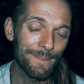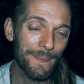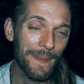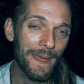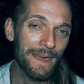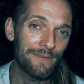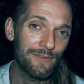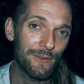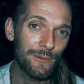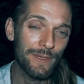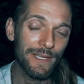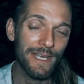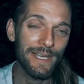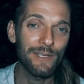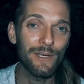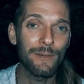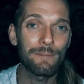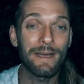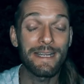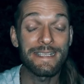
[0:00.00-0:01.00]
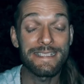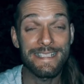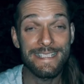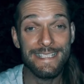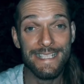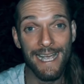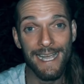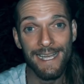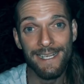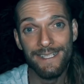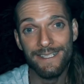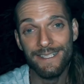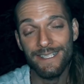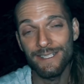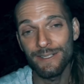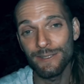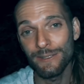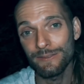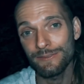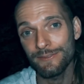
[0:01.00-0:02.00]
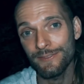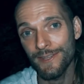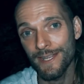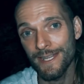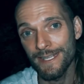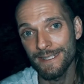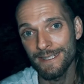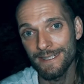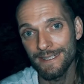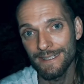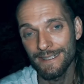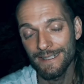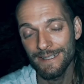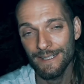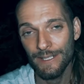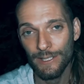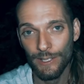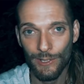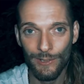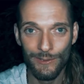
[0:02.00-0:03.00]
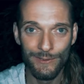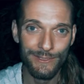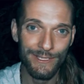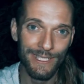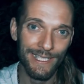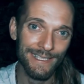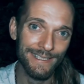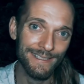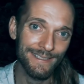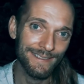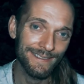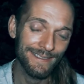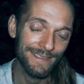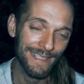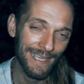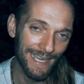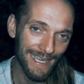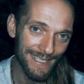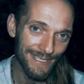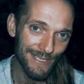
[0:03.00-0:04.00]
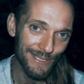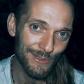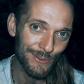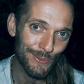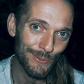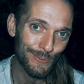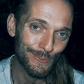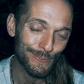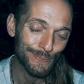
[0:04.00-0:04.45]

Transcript: And if you can get your mind silent enough, then God can guide you.